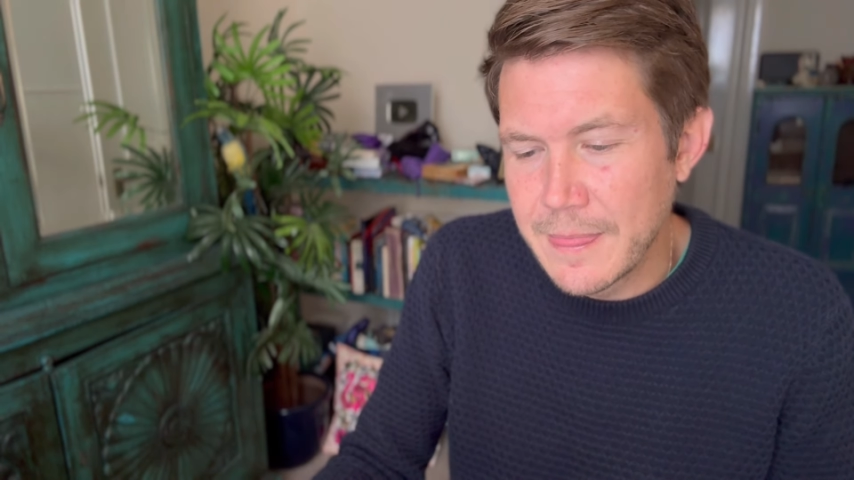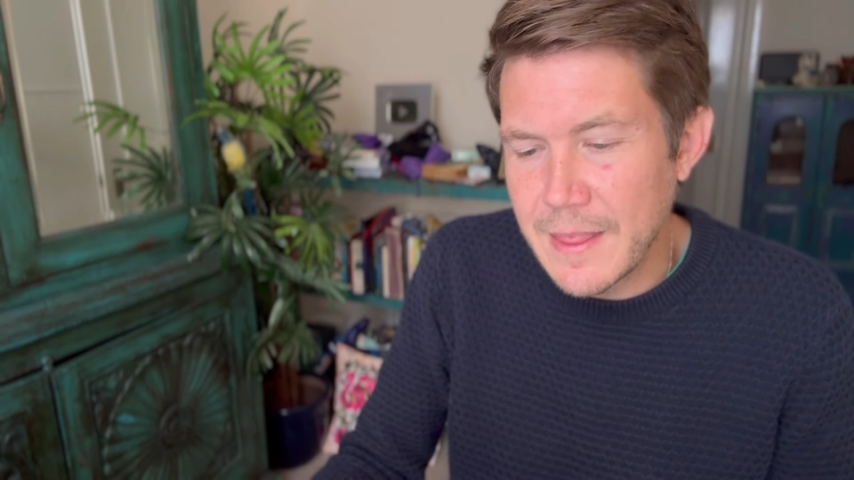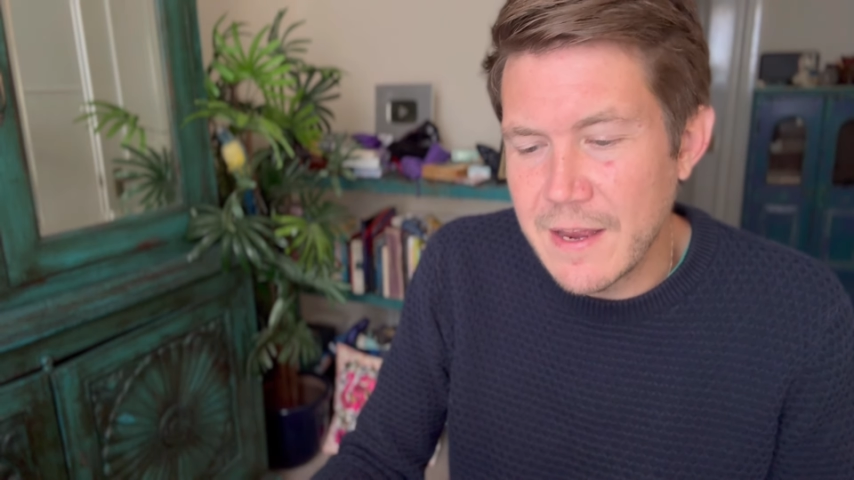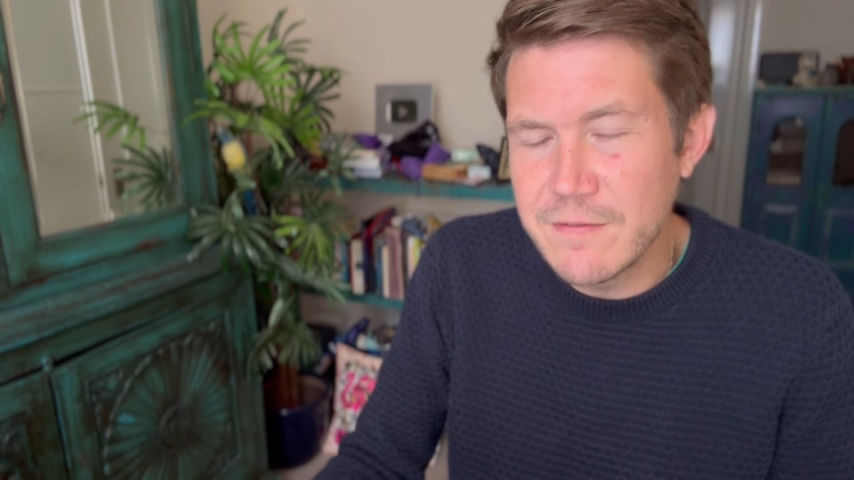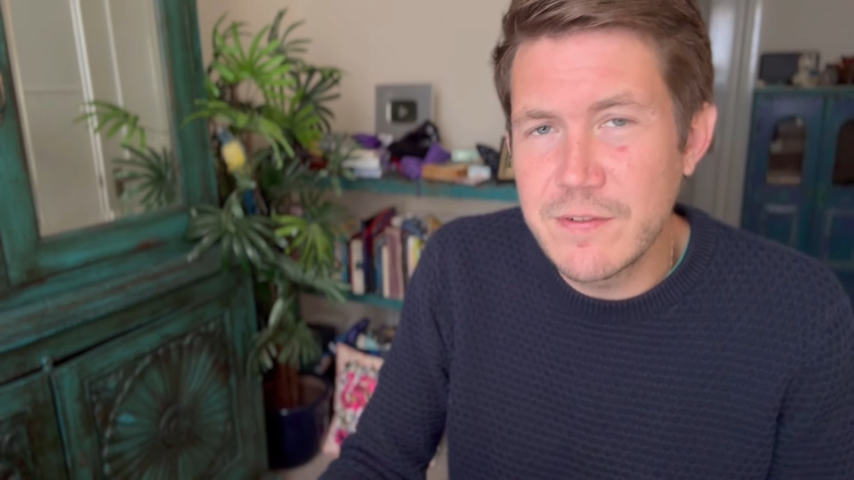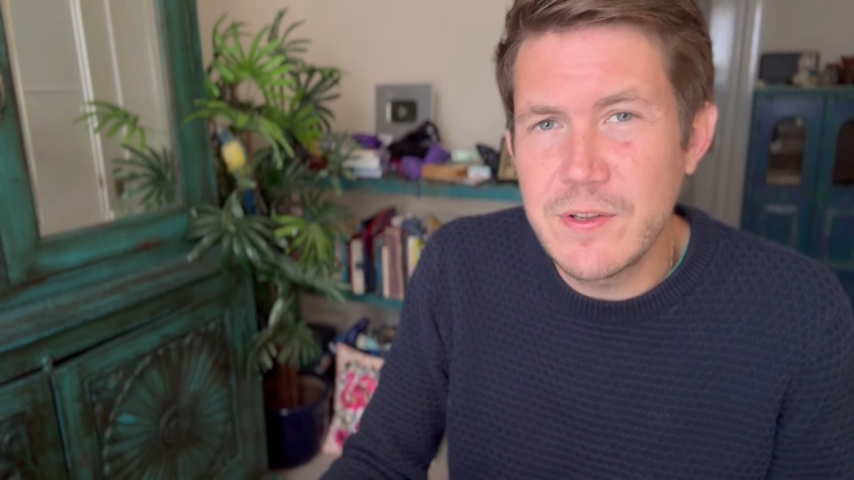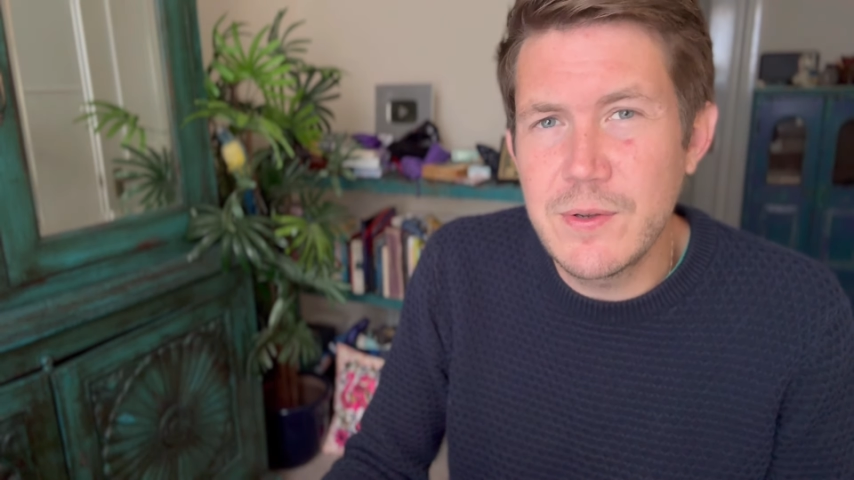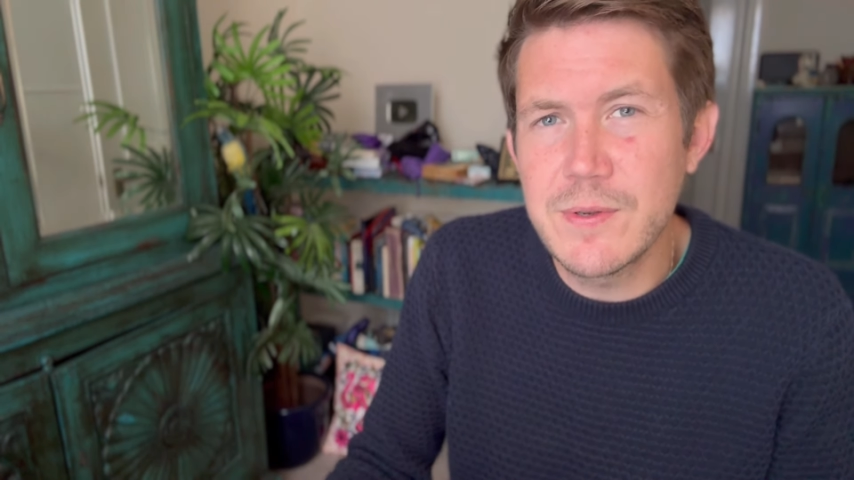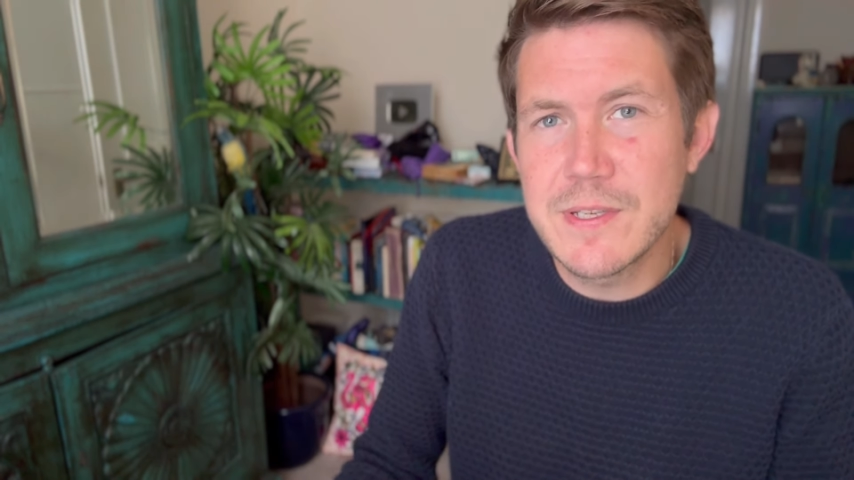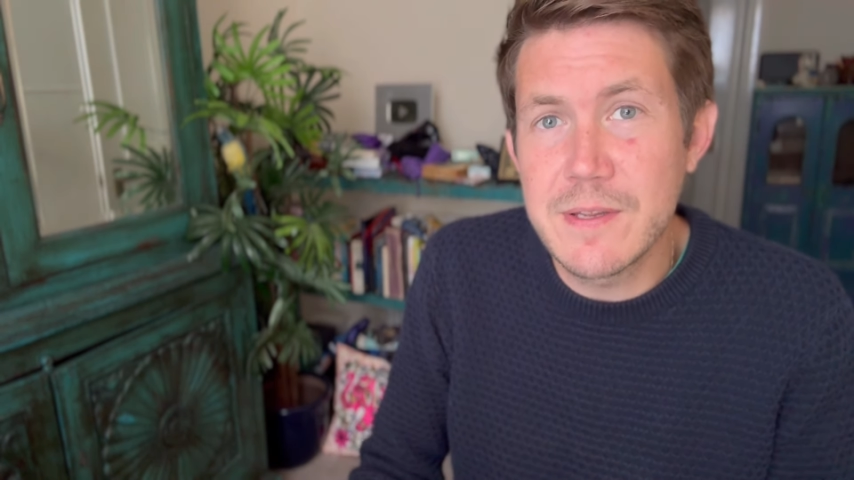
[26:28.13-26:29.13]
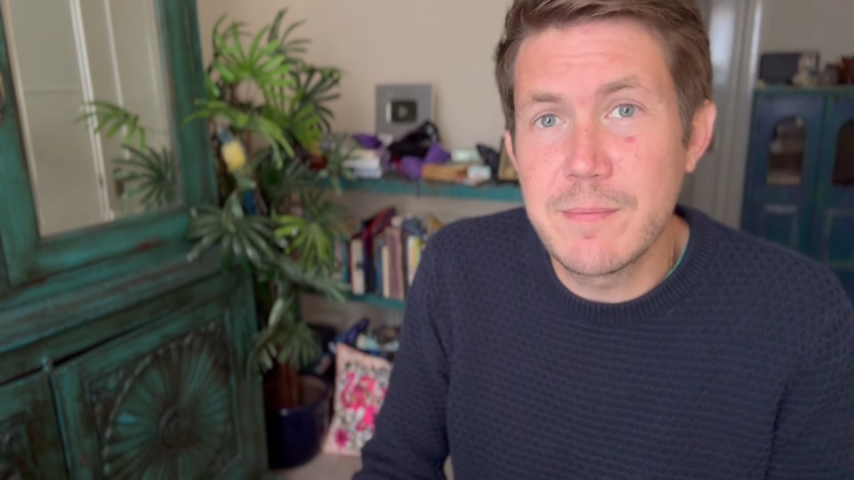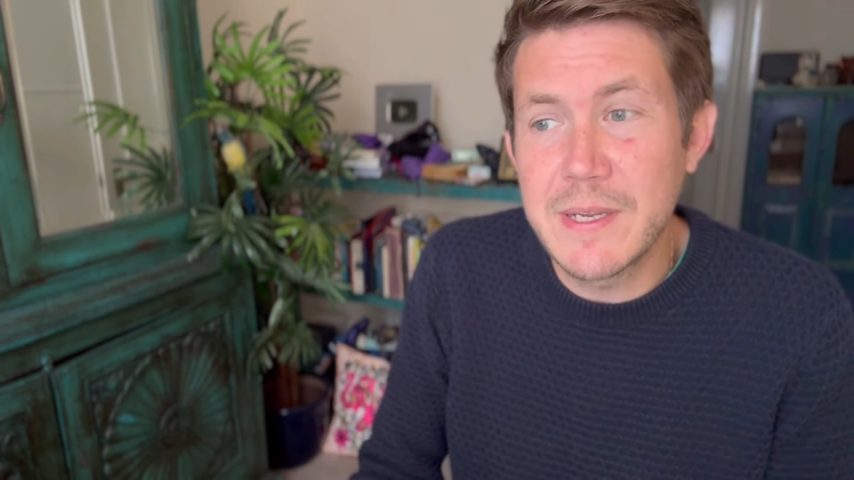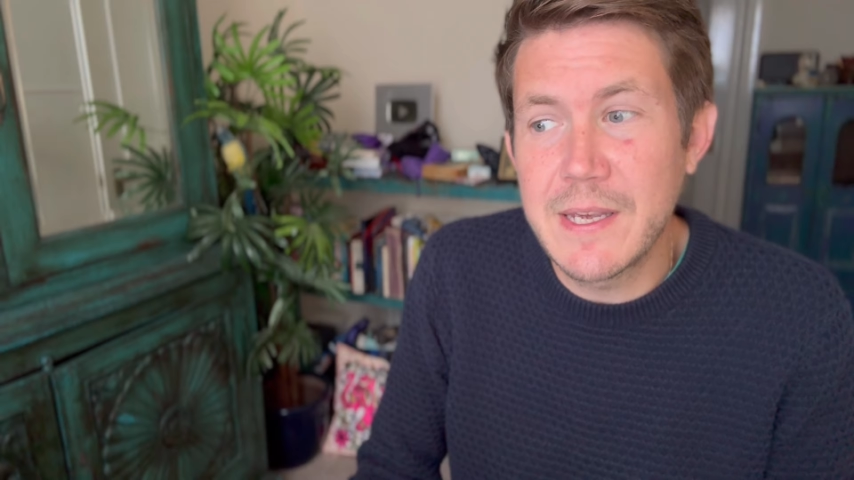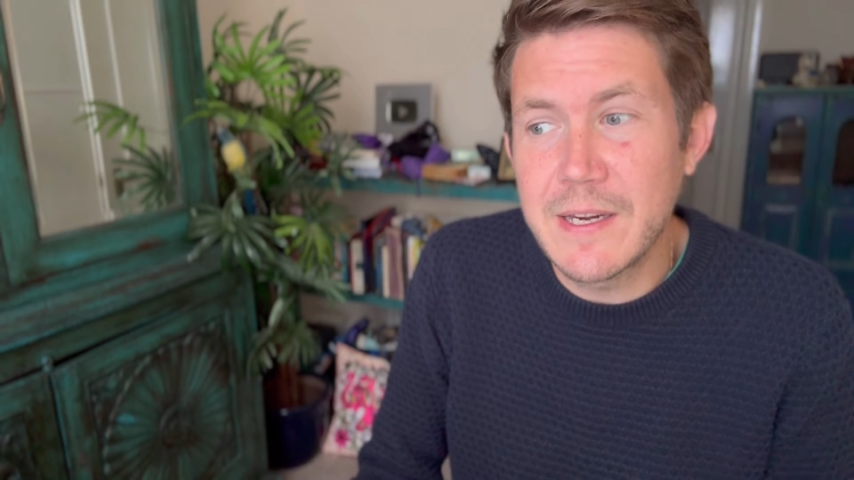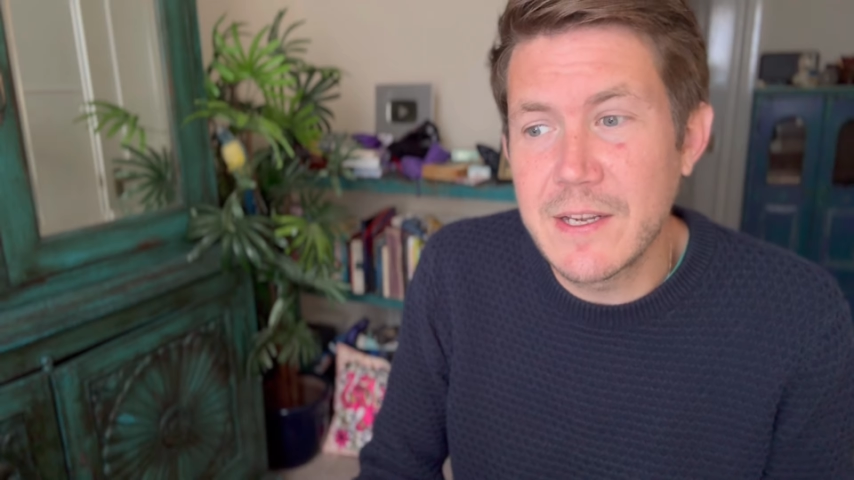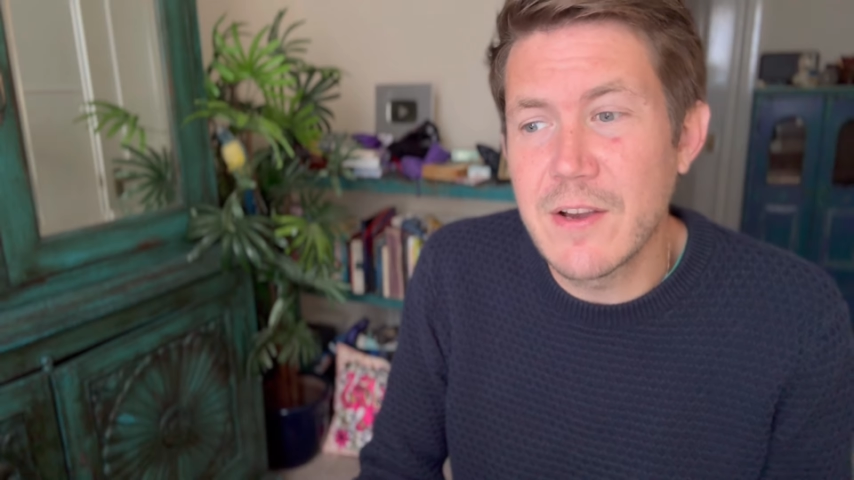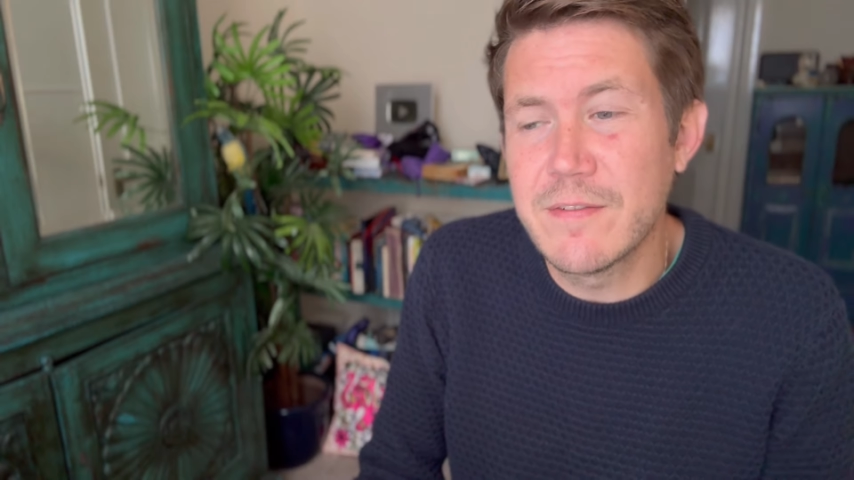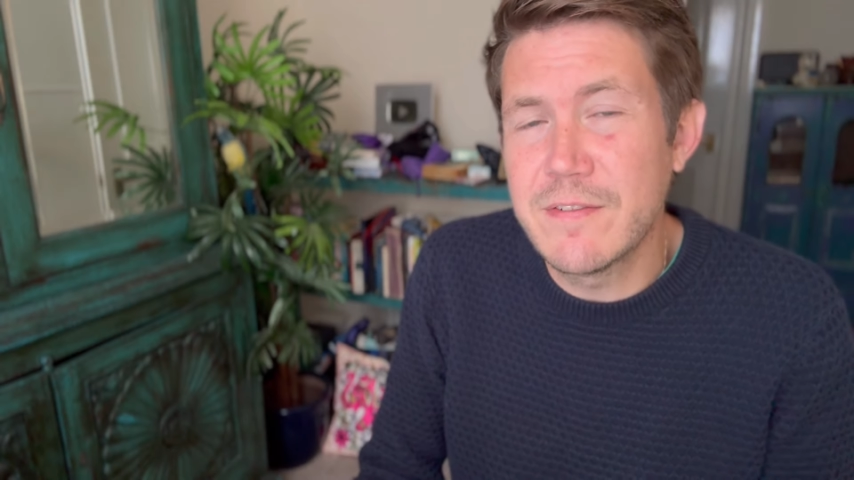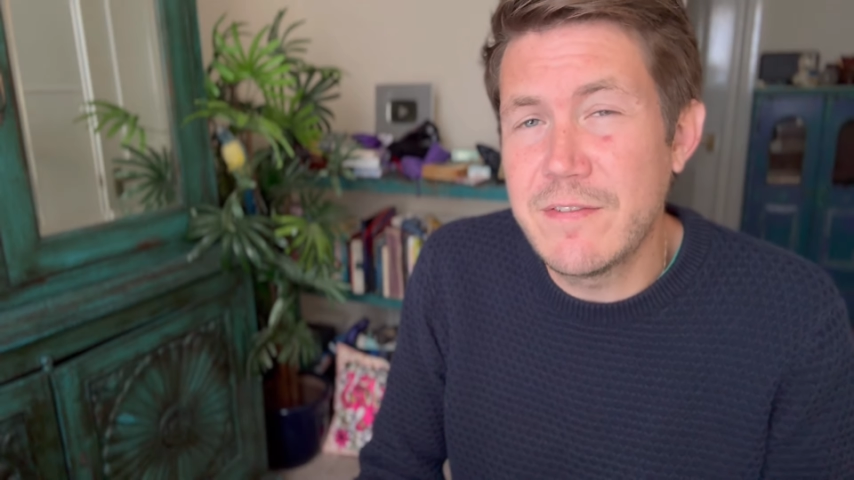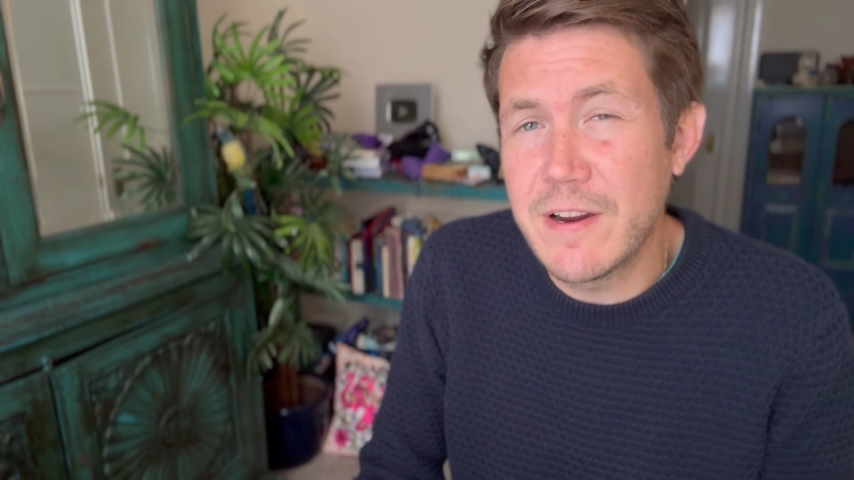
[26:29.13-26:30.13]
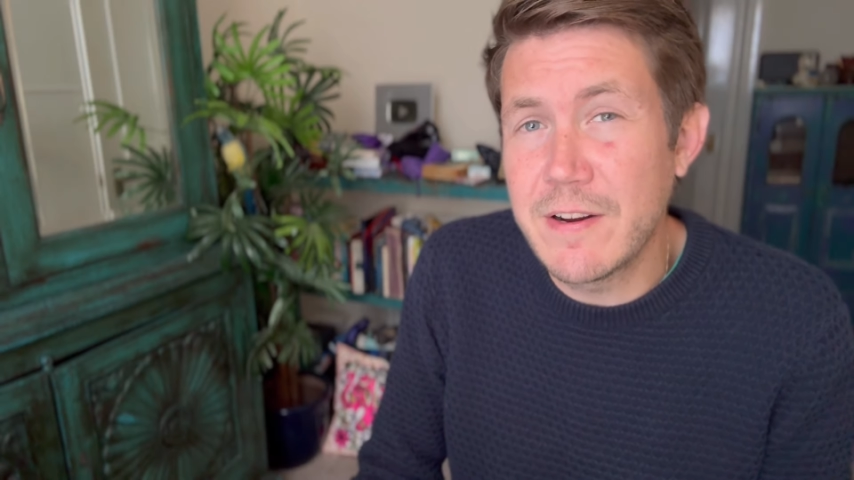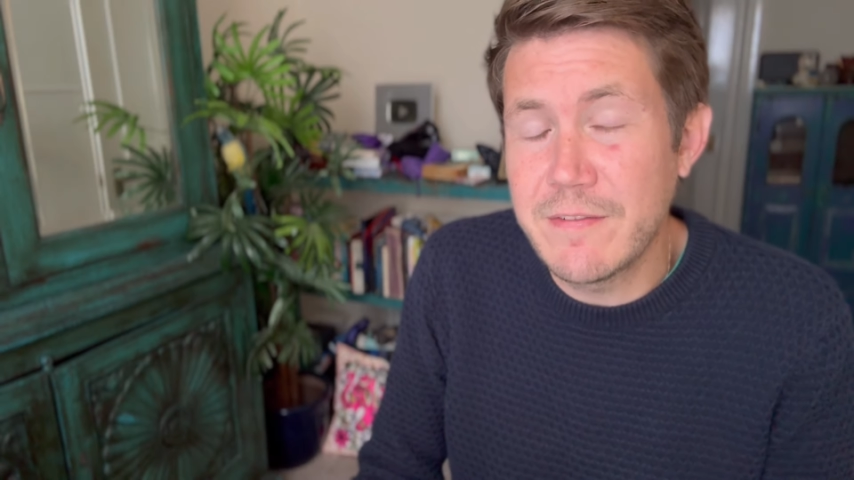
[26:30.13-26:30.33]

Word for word: and for you, it's the beginning of a very,